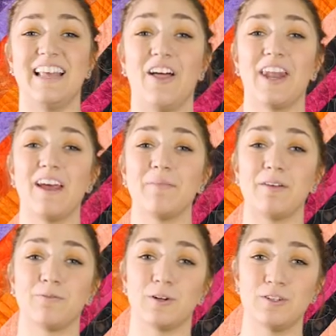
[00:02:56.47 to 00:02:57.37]
Now that I have
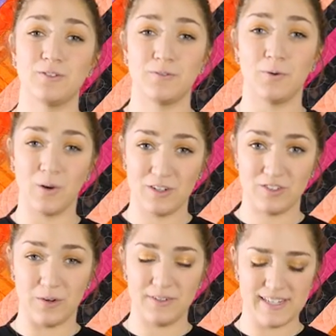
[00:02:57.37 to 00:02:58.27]
my first four
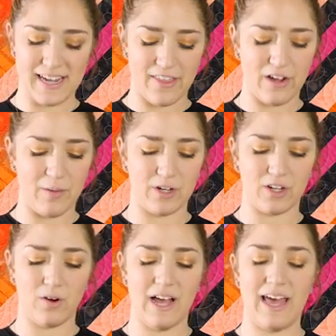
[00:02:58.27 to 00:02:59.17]
sewn together, I'm going to
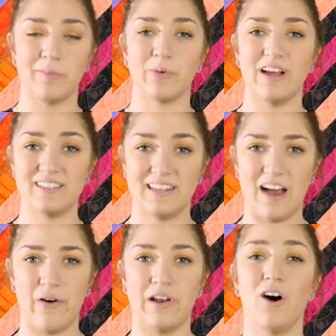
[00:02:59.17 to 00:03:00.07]
go ahead and press it
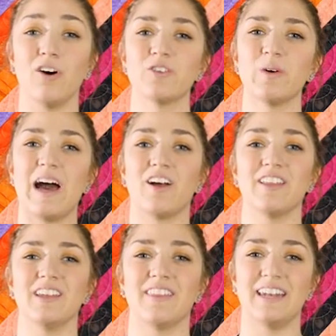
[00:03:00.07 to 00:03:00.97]
out and also add
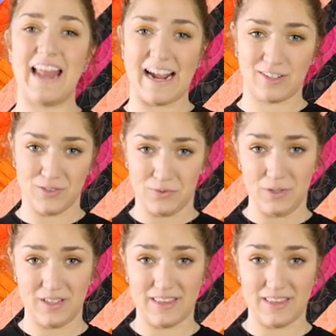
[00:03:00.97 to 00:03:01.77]
on the next four.